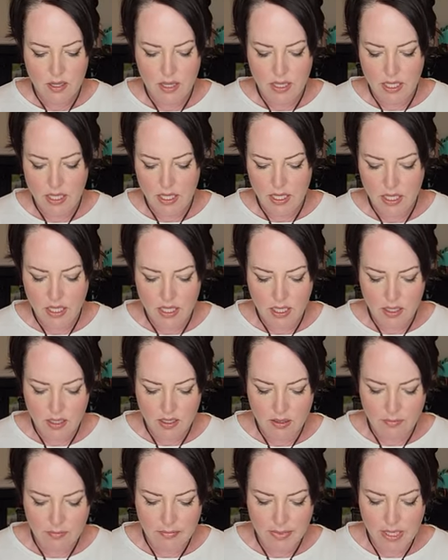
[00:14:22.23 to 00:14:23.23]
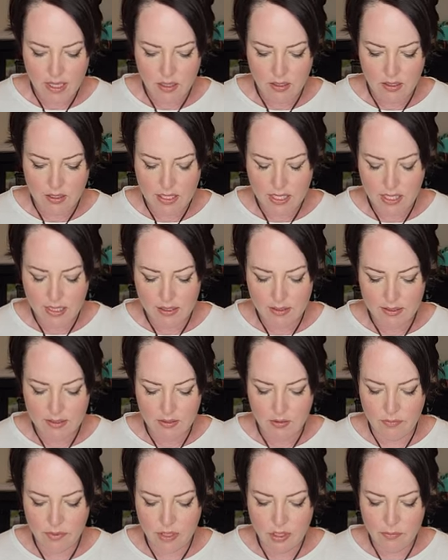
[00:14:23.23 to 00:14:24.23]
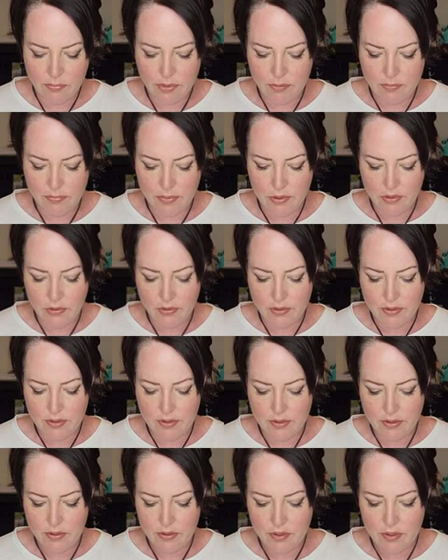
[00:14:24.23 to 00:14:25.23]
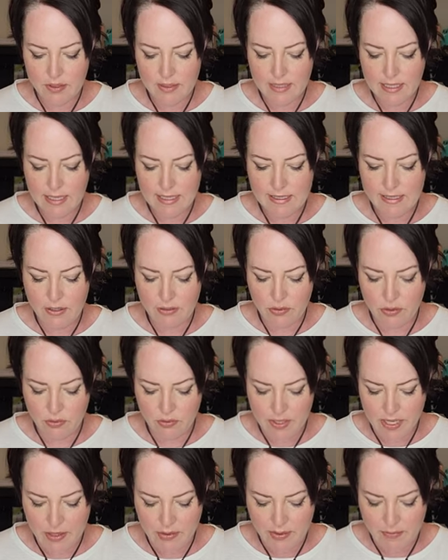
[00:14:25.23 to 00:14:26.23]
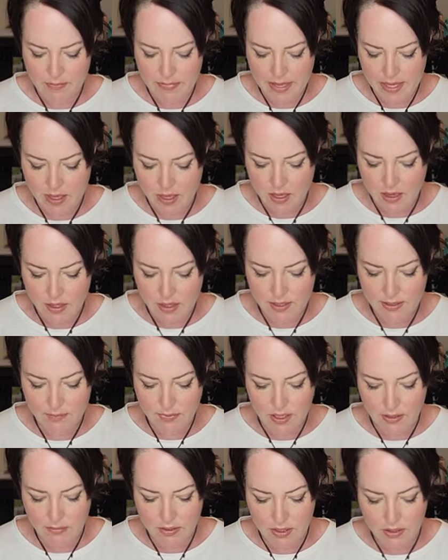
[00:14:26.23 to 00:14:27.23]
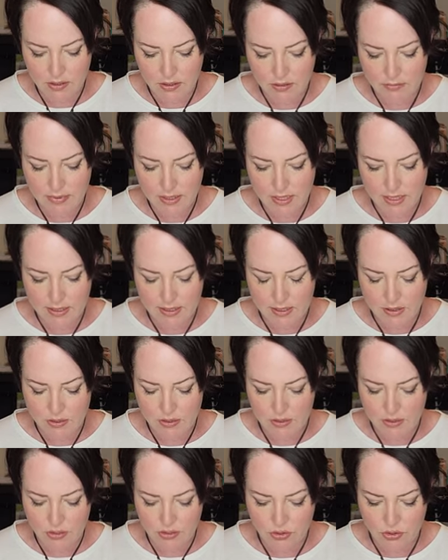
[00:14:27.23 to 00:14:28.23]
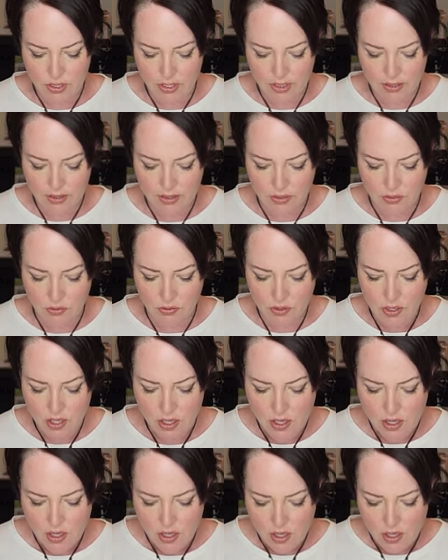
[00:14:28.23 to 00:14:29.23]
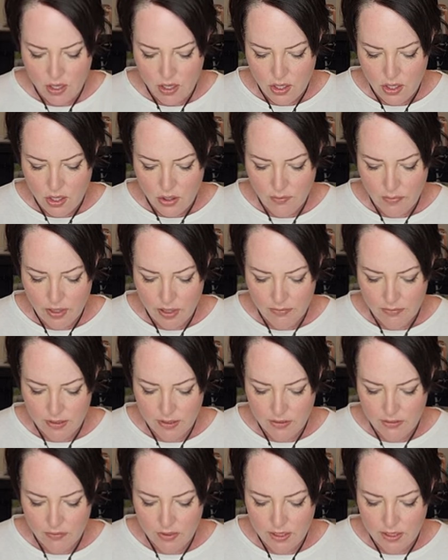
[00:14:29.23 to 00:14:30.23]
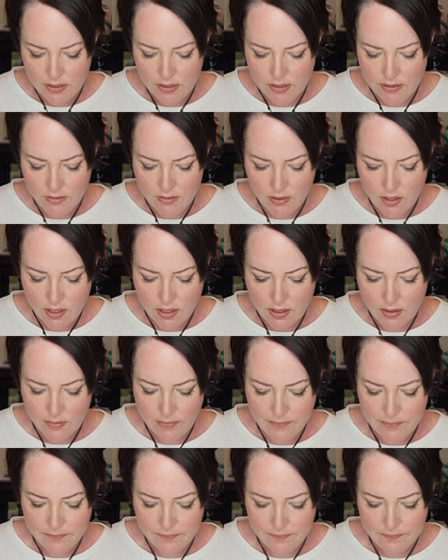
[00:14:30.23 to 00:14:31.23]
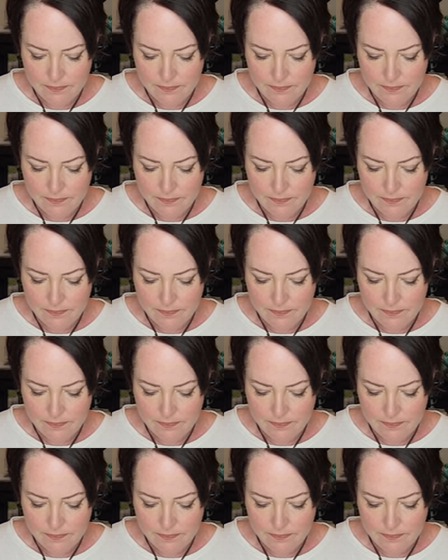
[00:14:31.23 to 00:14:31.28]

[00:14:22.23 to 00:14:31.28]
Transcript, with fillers: the bell next. So I'm gonna put both sides through. Now the bell is probably a little bit easier to string, so you probably don't need um,